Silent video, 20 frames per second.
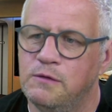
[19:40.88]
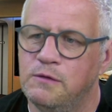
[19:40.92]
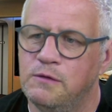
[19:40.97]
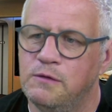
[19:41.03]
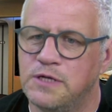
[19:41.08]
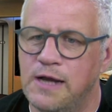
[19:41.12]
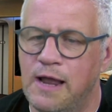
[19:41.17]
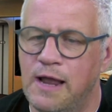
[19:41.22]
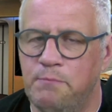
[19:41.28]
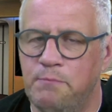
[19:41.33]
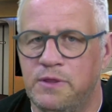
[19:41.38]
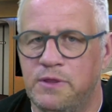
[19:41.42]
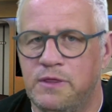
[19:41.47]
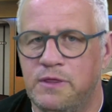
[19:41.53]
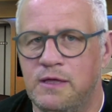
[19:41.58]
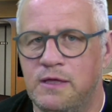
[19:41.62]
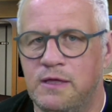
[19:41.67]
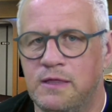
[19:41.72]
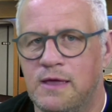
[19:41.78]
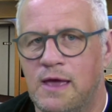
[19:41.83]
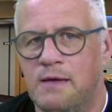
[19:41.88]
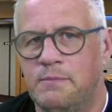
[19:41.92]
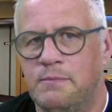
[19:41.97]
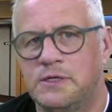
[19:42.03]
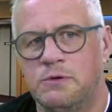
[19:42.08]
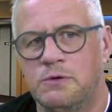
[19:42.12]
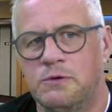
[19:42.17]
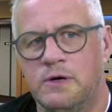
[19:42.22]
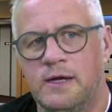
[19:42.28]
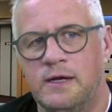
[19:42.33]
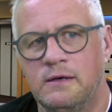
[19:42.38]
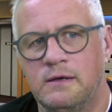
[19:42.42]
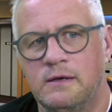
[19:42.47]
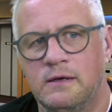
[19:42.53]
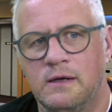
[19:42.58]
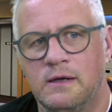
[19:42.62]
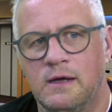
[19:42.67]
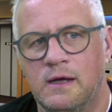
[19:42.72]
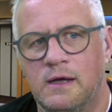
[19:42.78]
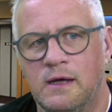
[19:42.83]
an empathy there
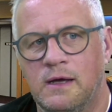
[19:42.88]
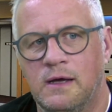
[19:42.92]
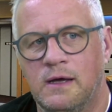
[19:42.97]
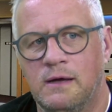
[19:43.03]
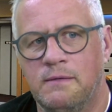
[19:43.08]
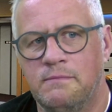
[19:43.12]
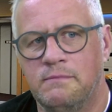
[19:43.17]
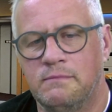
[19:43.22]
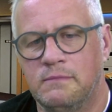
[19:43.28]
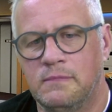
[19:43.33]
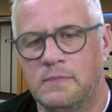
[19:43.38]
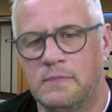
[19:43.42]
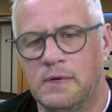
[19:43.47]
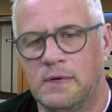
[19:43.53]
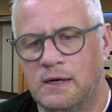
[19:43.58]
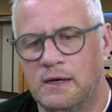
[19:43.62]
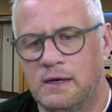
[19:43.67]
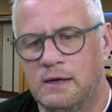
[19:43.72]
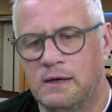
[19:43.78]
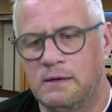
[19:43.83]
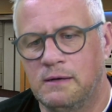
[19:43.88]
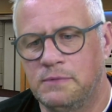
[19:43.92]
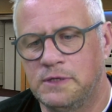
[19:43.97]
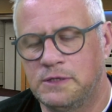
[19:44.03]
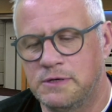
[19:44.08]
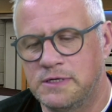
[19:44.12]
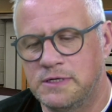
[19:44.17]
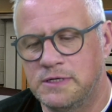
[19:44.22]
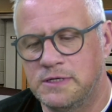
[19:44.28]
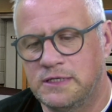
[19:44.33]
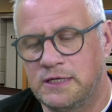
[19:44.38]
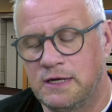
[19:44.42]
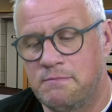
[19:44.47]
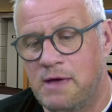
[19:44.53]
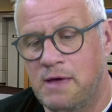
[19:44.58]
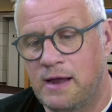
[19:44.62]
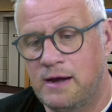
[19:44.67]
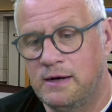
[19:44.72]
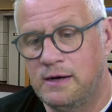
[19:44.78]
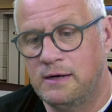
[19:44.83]
between Tin
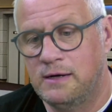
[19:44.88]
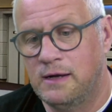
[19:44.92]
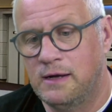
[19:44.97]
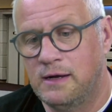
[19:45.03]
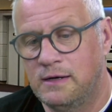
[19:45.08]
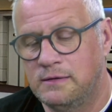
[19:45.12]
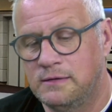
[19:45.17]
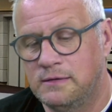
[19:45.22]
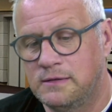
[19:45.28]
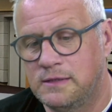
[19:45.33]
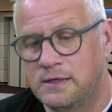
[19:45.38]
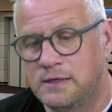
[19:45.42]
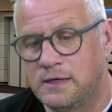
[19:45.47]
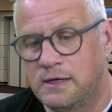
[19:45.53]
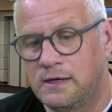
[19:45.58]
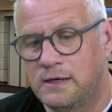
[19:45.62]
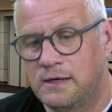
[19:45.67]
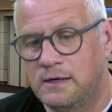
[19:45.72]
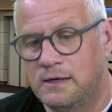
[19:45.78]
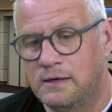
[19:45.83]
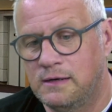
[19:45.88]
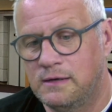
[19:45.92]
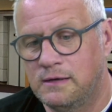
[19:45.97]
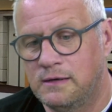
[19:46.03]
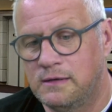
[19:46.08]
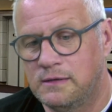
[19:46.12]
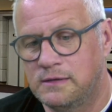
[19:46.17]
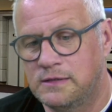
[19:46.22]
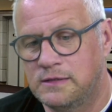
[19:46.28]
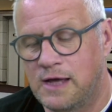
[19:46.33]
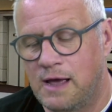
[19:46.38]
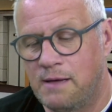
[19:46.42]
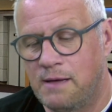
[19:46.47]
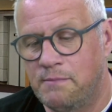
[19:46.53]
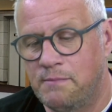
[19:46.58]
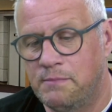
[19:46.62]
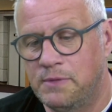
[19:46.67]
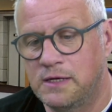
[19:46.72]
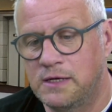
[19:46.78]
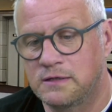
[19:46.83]
Man and Tam,
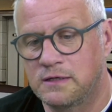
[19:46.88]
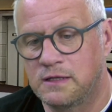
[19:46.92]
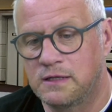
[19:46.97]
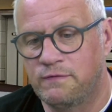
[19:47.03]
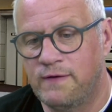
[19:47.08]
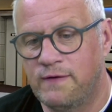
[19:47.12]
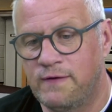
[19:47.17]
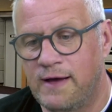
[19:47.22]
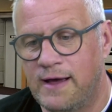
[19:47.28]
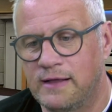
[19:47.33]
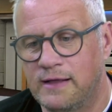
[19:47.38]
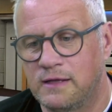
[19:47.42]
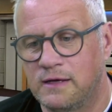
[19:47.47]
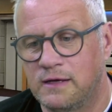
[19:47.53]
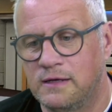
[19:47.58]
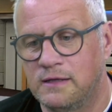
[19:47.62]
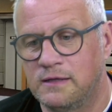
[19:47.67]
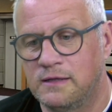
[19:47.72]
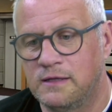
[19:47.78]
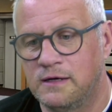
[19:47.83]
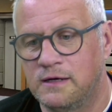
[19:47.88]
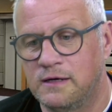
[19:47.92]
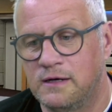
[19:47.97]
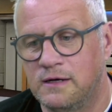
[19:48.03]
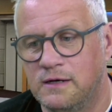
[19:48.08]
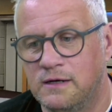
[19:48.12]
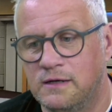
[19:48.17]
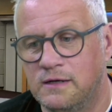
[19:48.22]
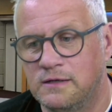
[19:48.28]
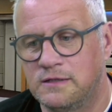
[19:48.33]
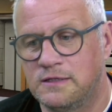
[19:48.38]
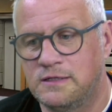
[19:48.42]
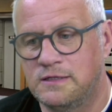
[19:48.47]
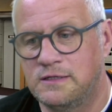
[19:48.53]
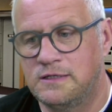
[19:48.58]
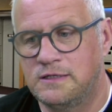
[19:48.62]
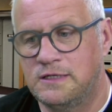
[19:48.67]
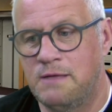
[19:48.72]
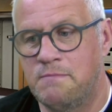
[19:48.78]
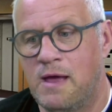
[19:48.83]
because of the fact that
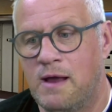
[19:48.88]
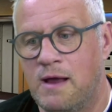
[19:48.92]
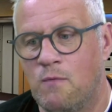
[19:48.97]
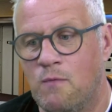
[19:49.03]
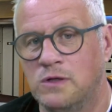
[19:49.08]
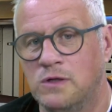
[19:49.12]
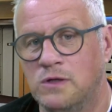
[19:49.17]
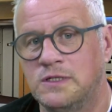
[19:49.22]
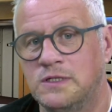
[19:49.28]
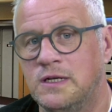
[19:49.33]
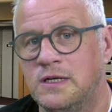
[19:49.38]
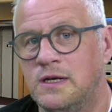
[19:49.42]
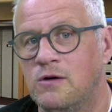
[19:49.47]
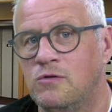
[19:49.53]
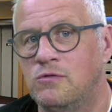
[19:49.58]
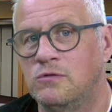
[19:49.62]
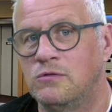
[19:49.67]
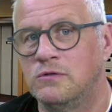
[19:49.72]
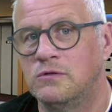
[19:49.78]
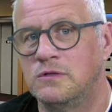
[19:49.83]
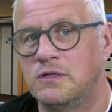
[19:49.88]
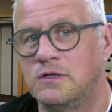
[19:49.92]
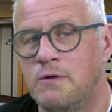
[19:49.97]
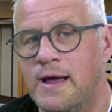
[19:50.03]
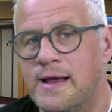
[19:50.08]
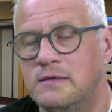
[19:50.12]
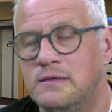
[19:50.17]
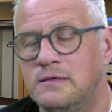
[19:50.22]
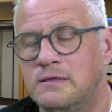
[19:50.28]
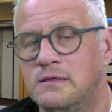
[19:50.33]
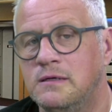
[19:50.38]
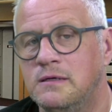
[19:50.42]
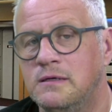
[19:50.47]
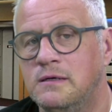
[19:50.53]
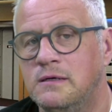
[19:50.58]
Tin Man wanted it all to end